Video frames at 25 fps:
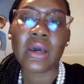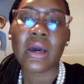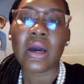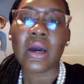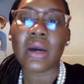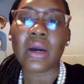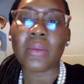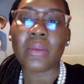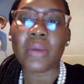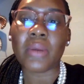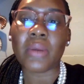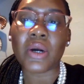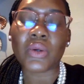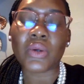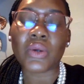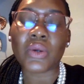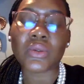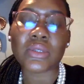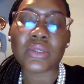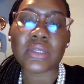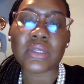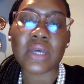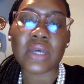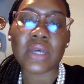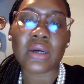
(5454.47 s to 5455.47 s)
about
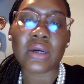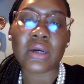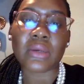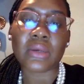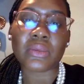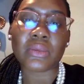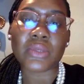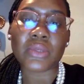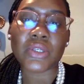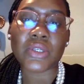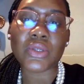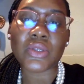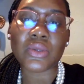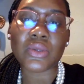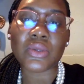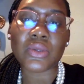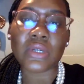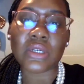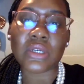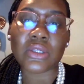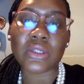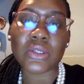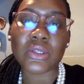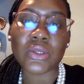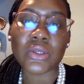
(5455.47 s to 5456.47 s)

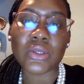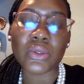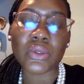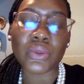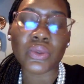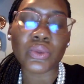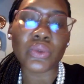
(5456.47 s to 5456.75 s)
students who